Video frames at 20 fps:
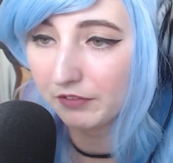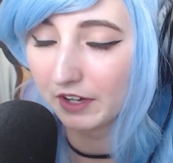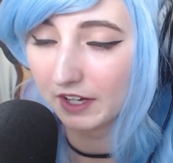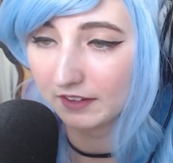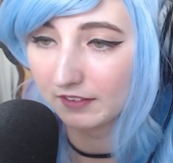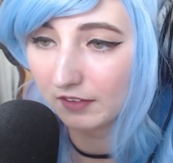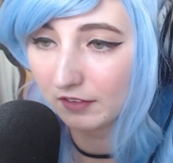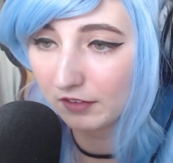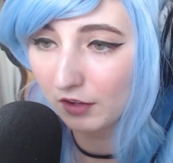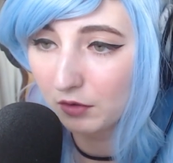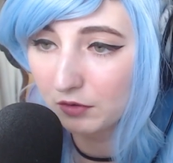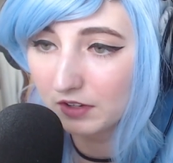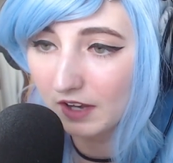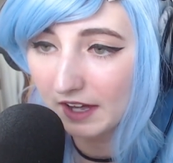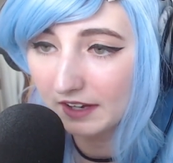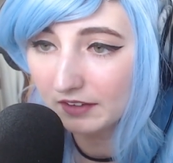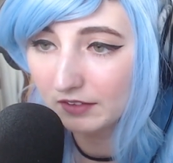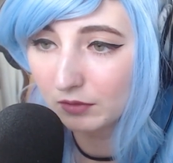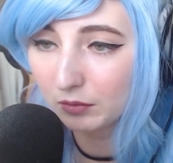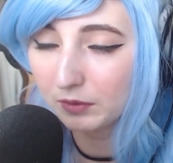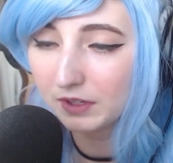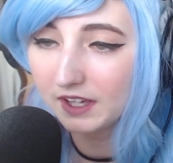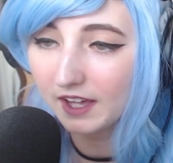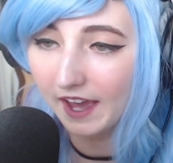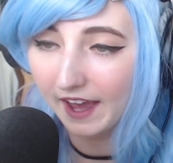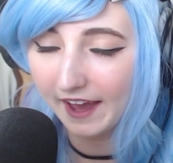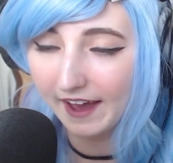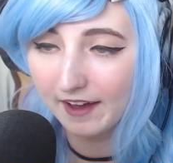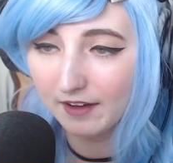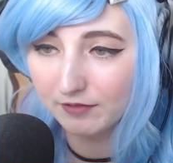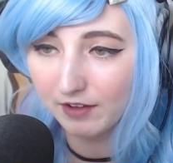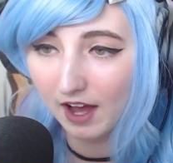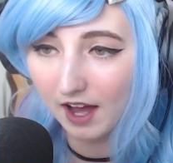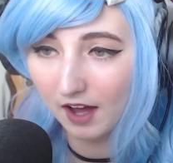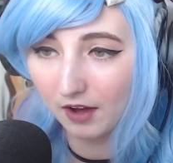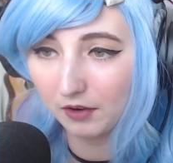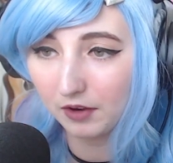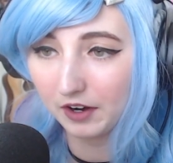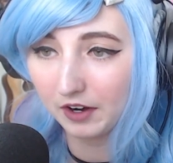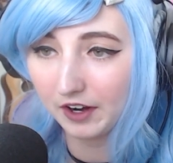Perfect. So next we have
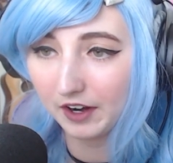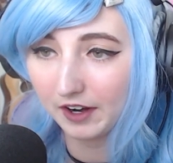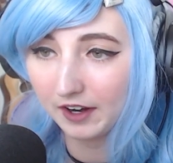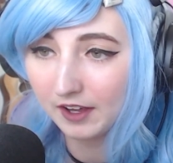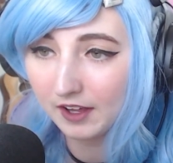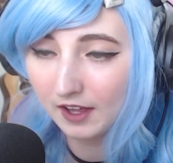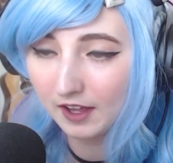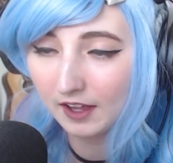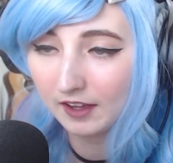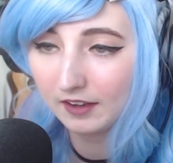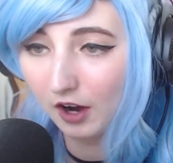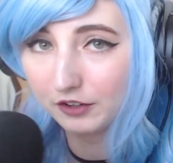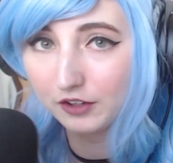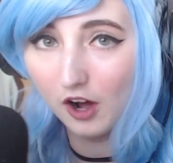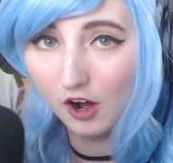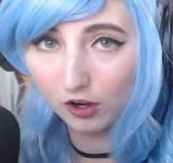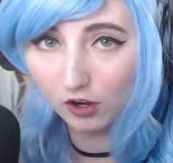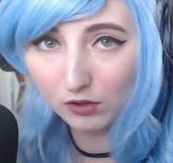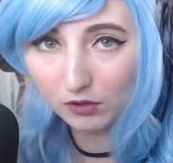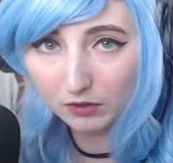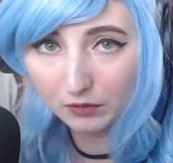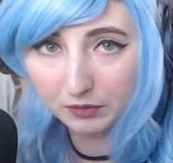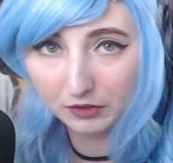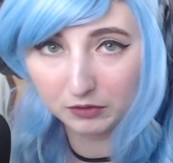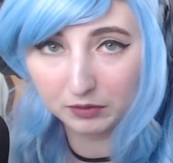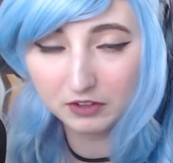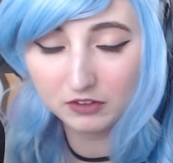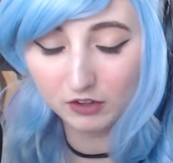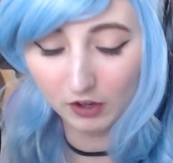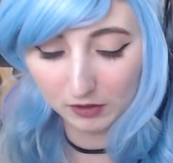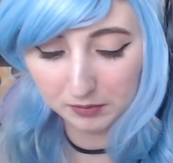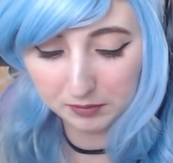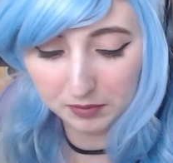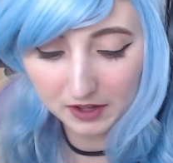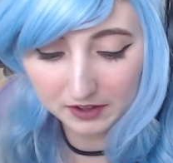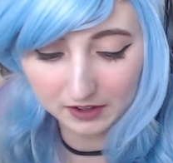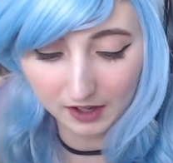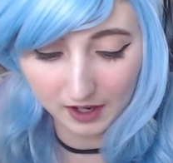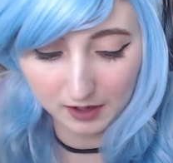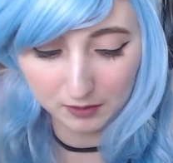our, our dongle, which we just
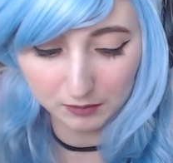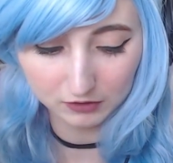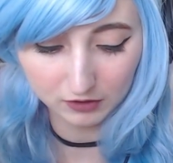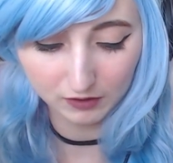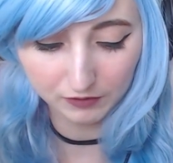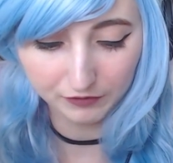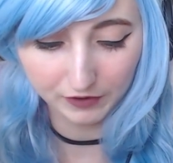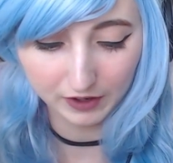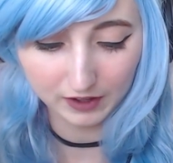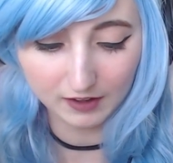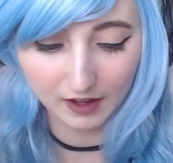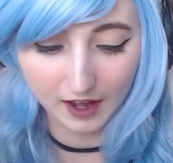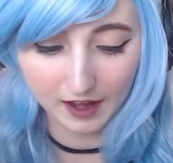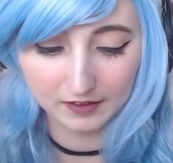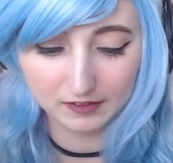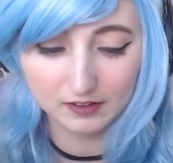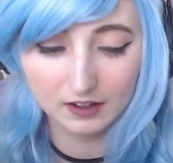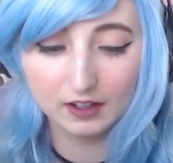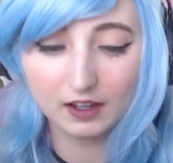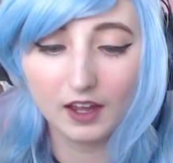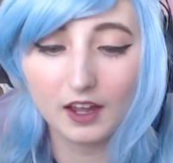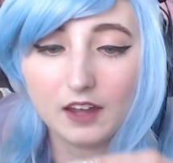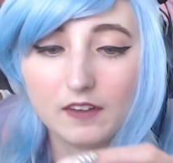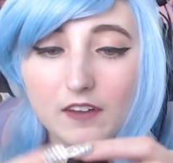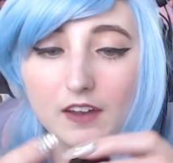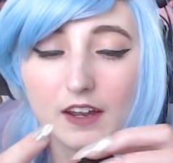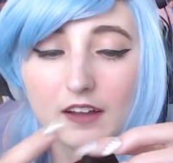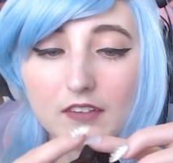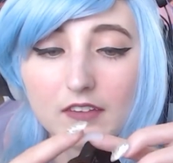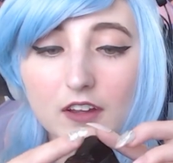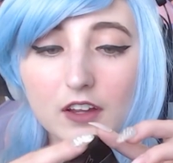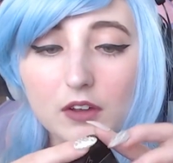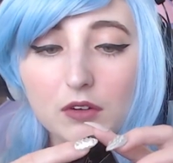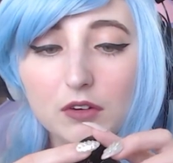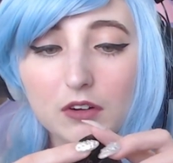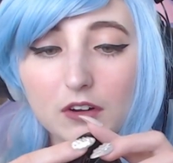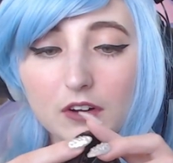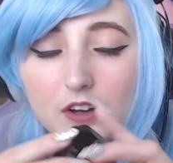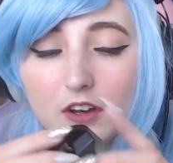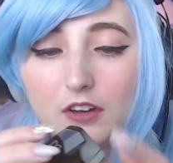plugged in, which is fantastic. And the next thing
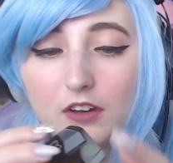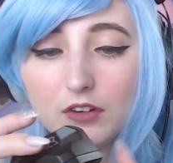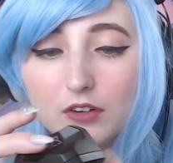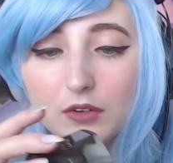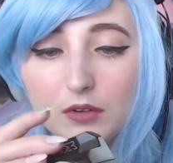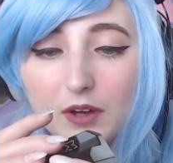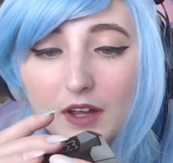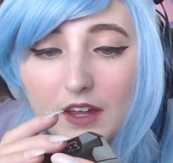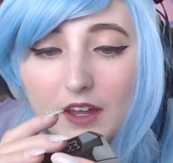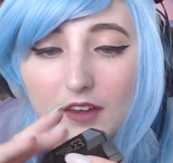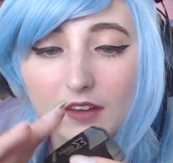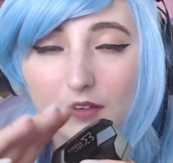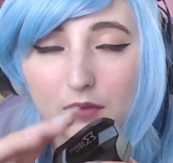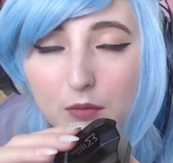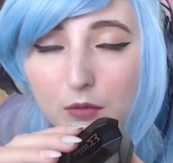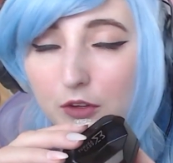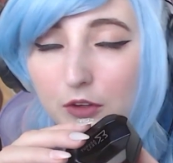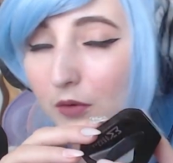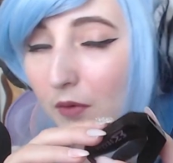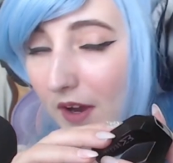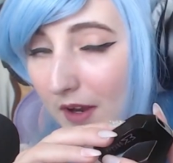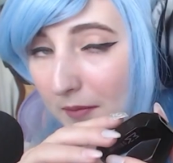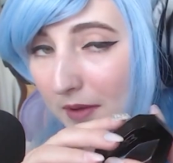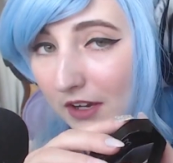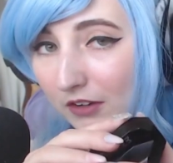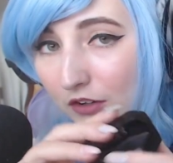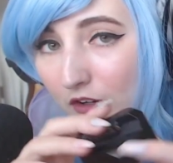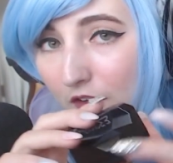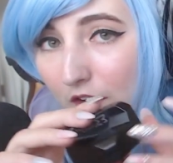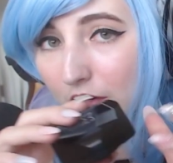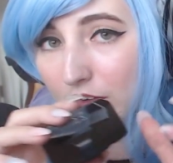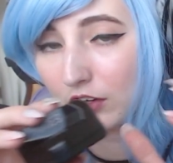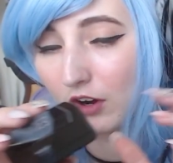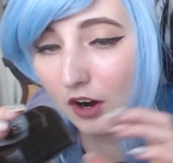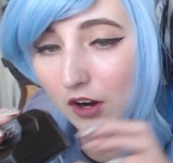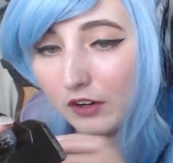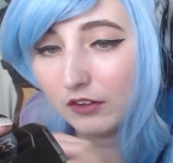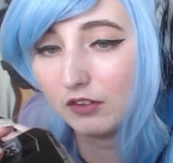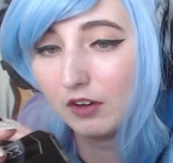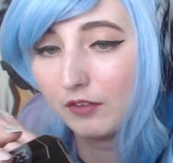you are going to do is, well, you want to make sure they're
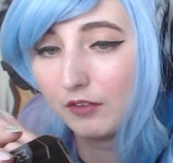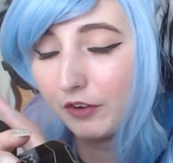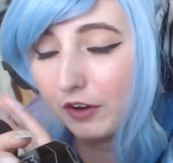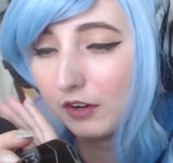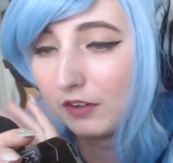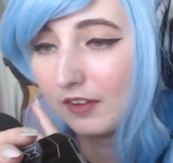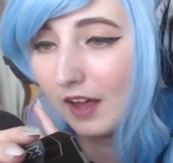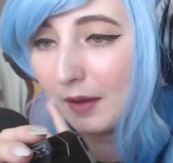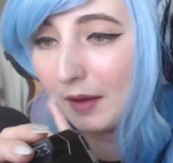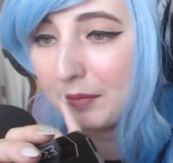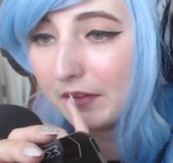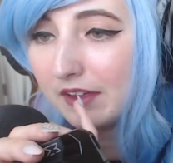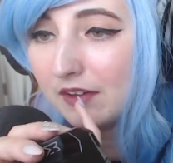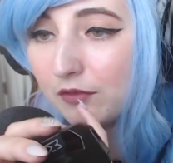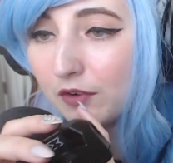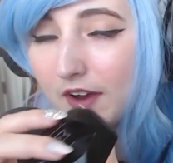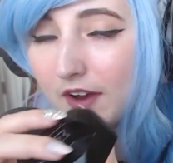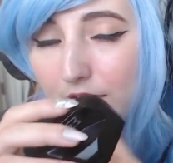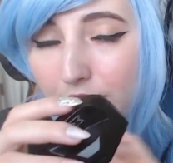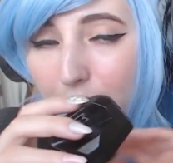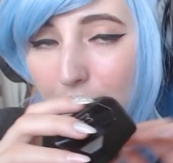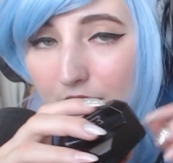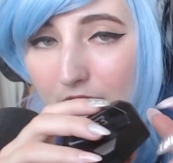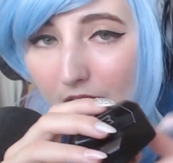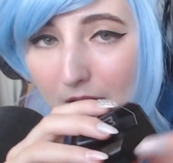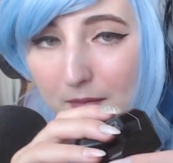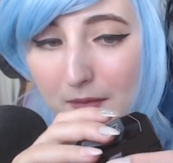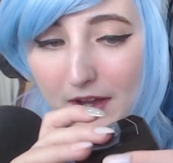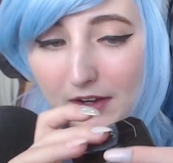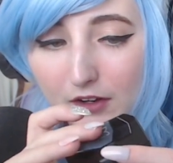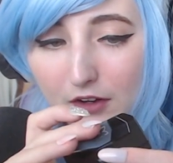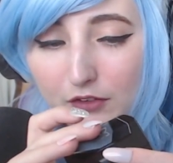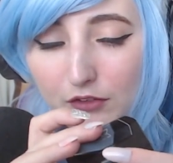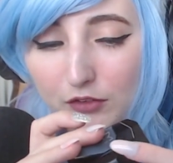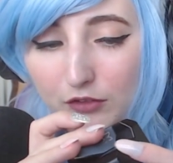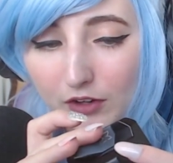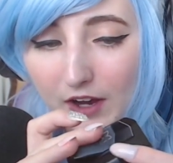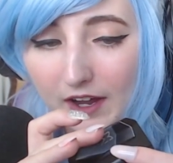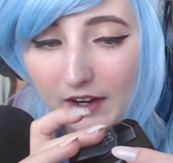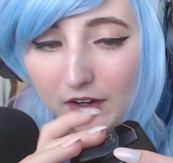charged at first. I believe when I first got my
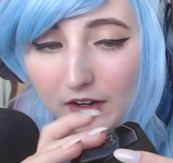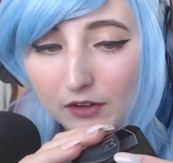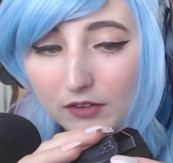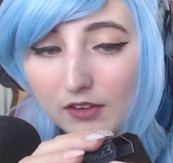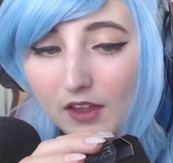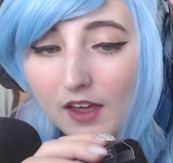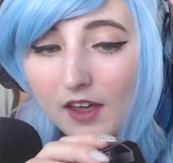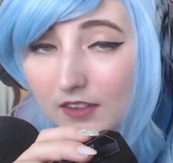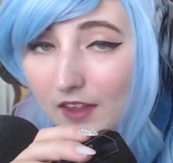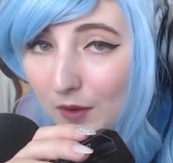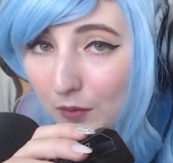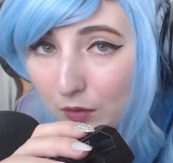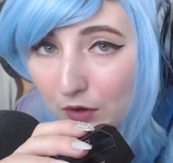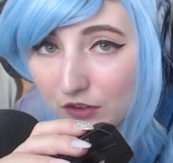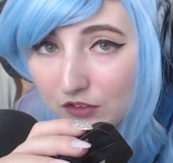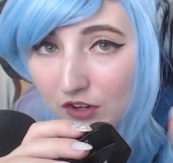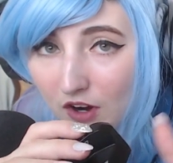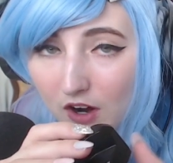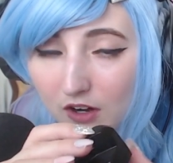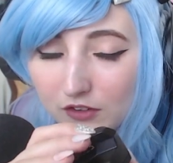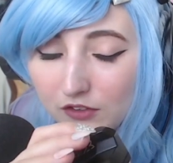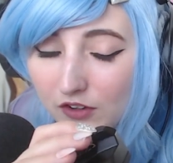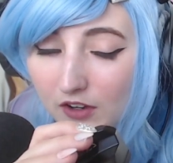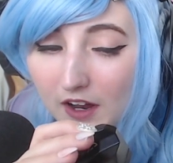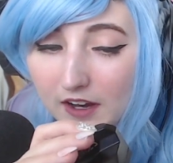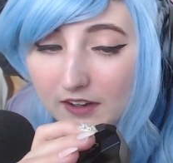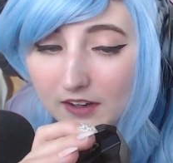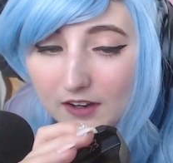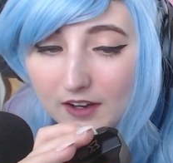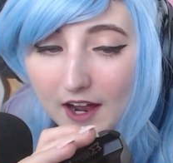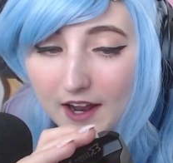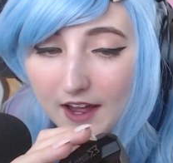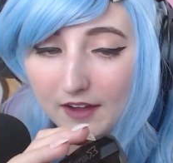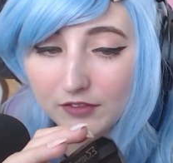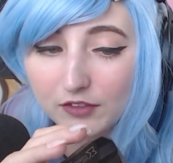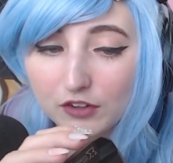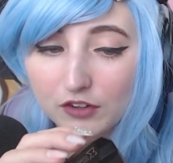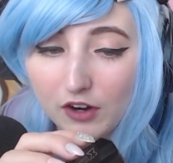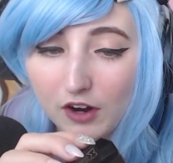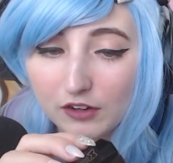Tundra trackers, users that they were charged and I did not
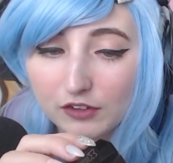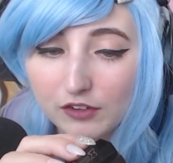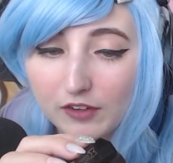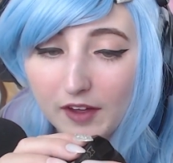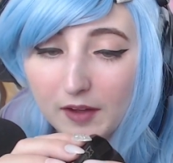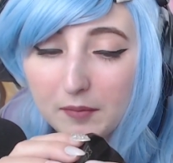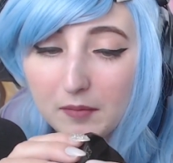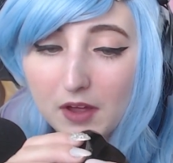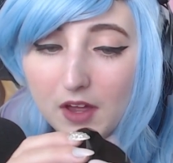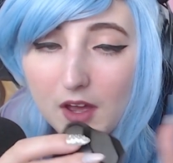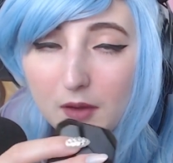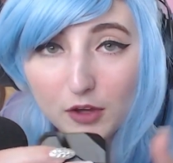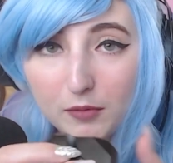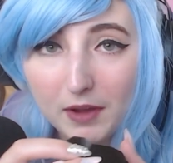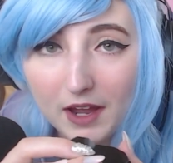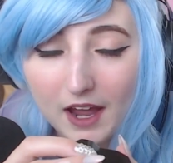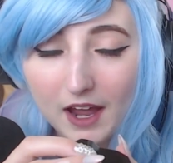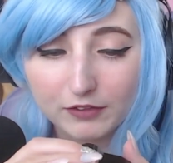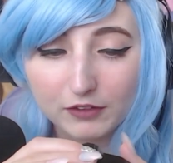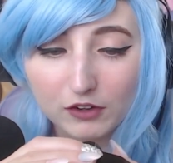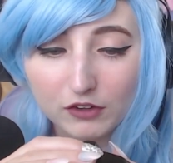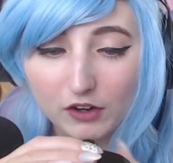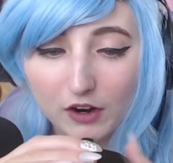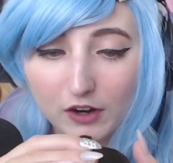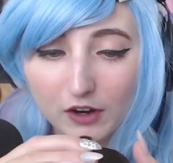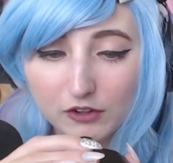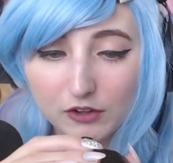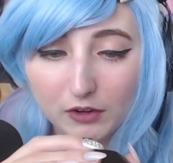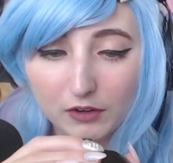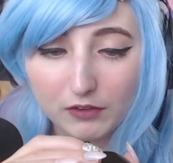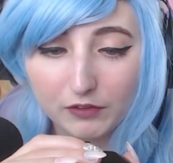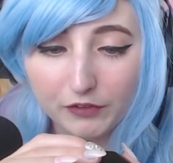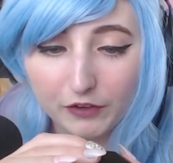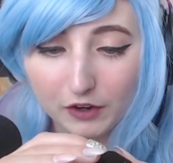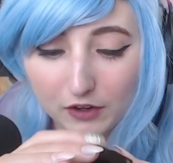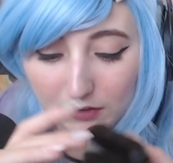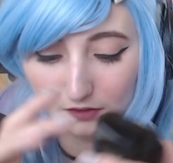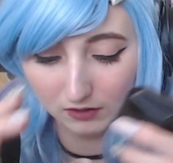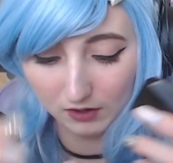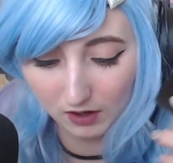have to charge them, but you may have to charge yours
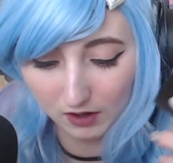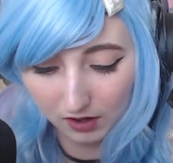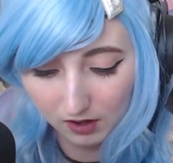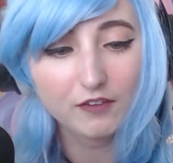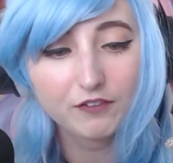first.